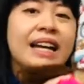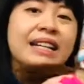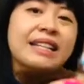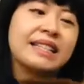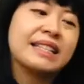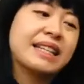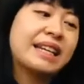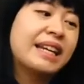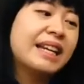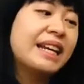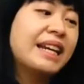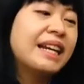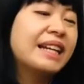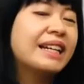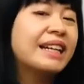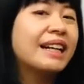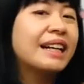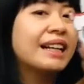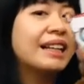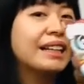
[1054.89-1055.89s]
See
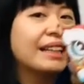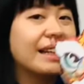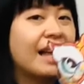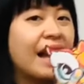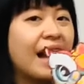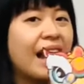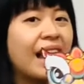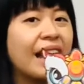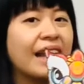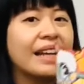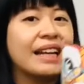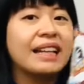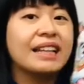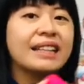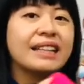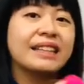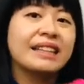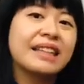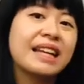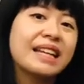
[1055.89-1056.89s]
the
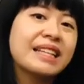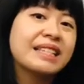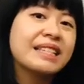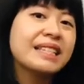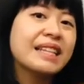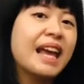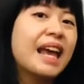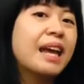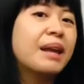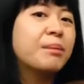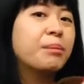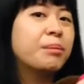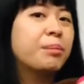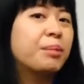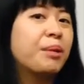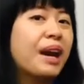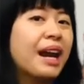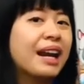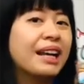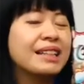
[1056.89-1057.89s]
lion dance and
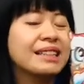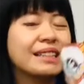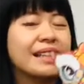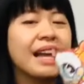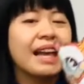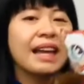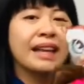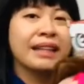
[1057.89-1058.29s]
pranks.